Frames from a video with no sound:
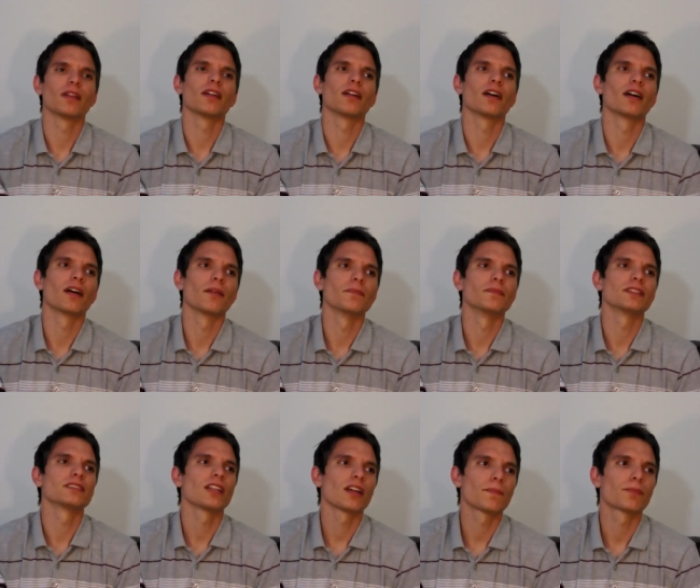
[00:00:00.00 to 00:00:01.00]
Um, it's
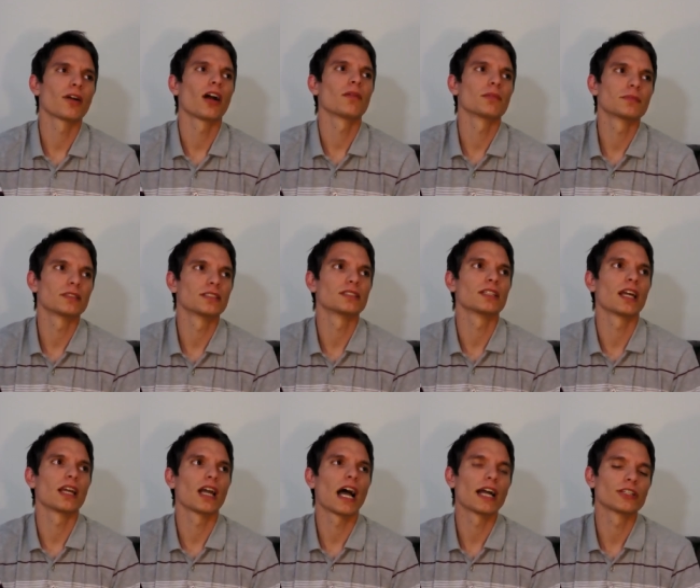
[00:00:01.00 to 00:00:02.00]
not a problem to
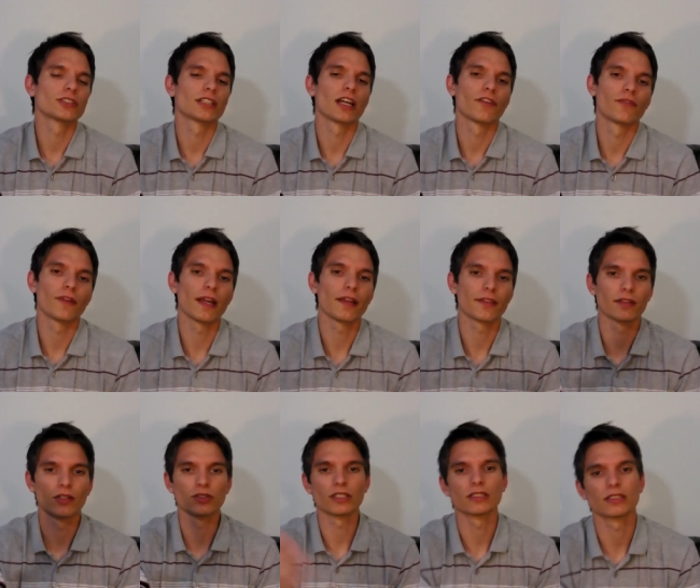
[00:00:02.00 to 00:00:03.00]
say, I just have faith in
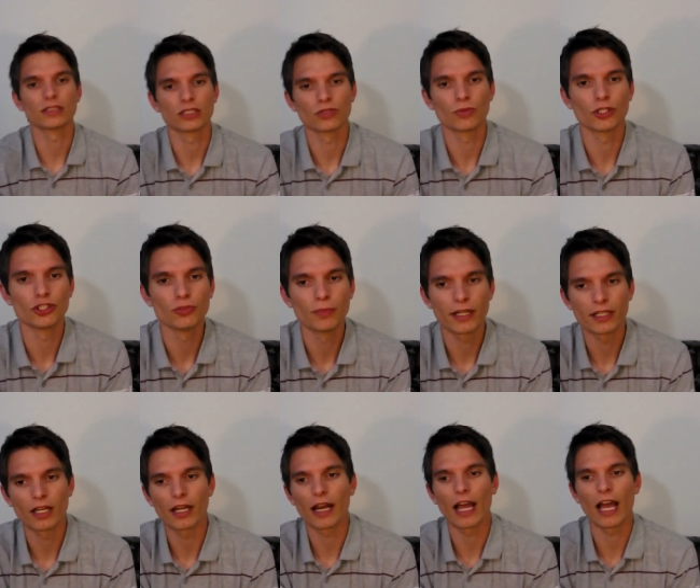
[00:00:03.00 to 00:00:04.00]
those instances where you might
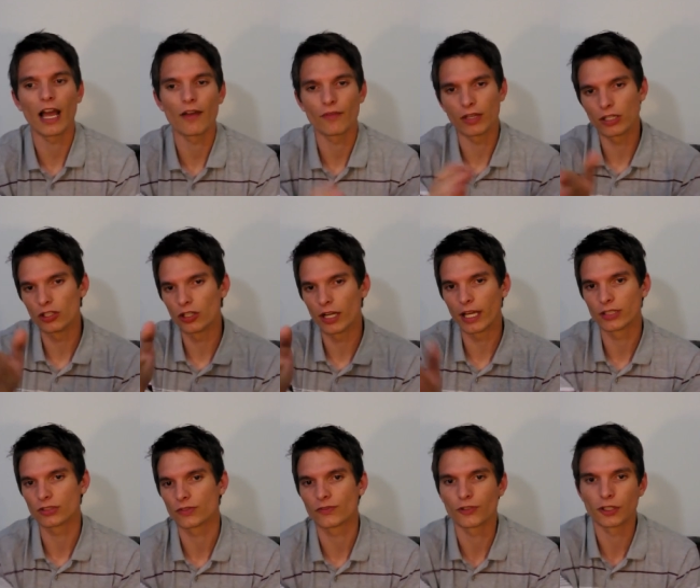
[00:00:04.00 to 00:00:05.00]
not have a good
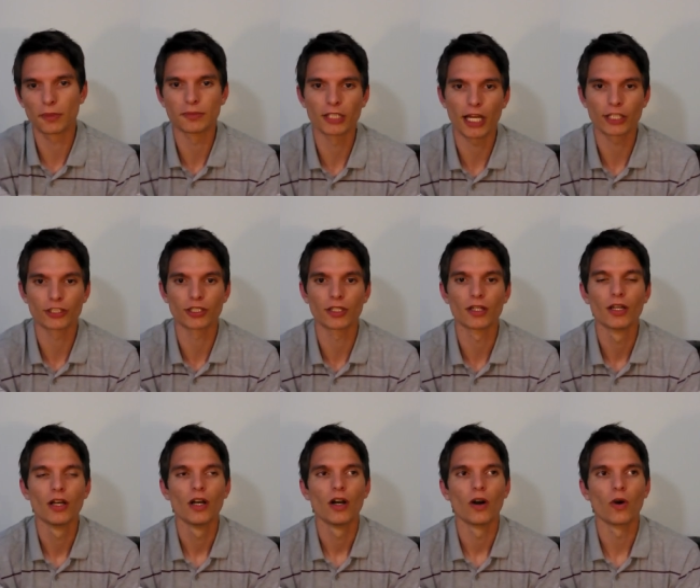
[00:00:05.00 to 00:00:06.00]
answer for an objection,
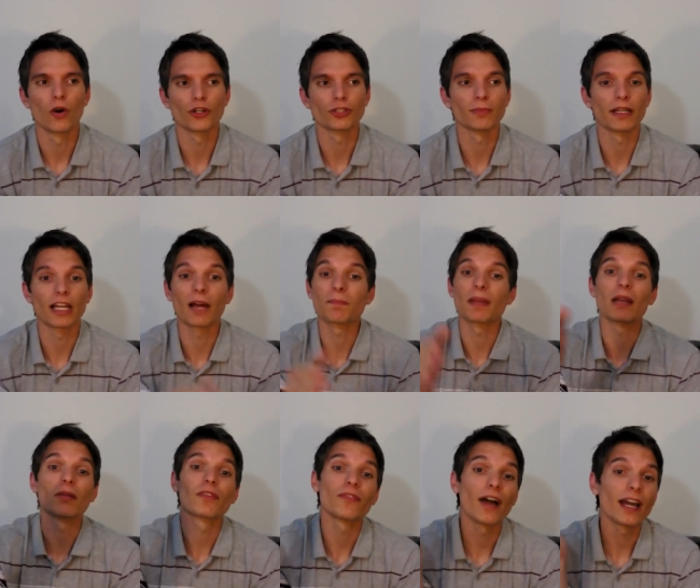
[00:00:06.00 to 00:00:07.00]
or you might not be
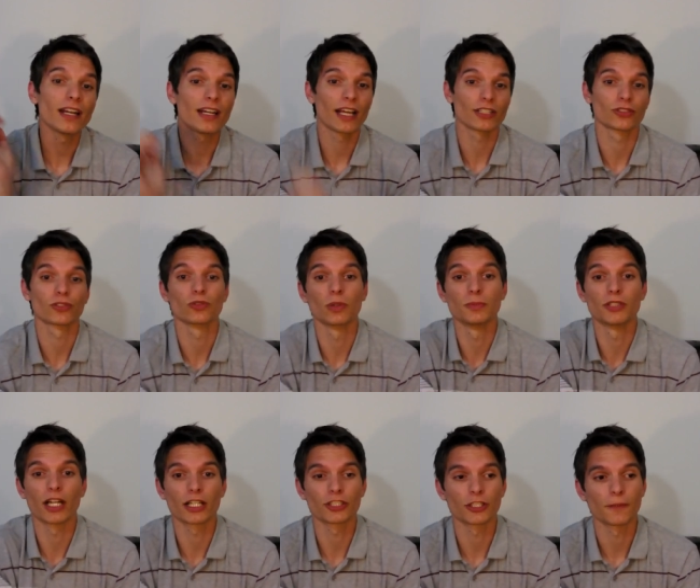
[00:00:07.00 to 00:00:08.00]
able to find an answer to
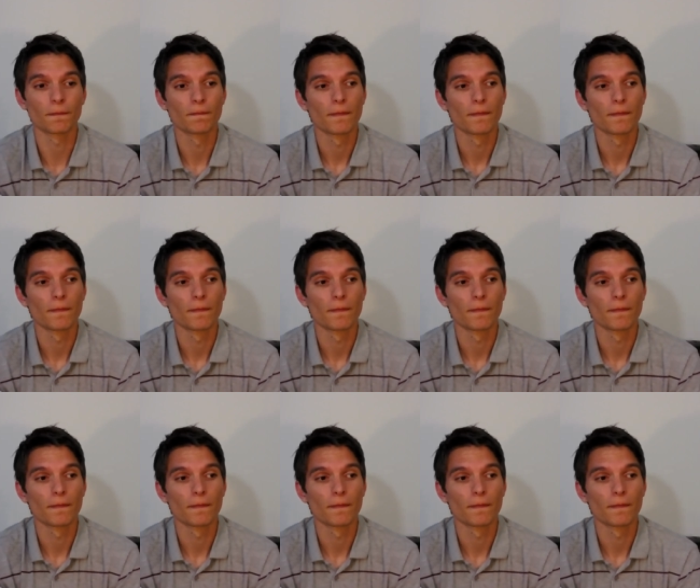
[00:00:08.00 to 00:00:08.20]
objection.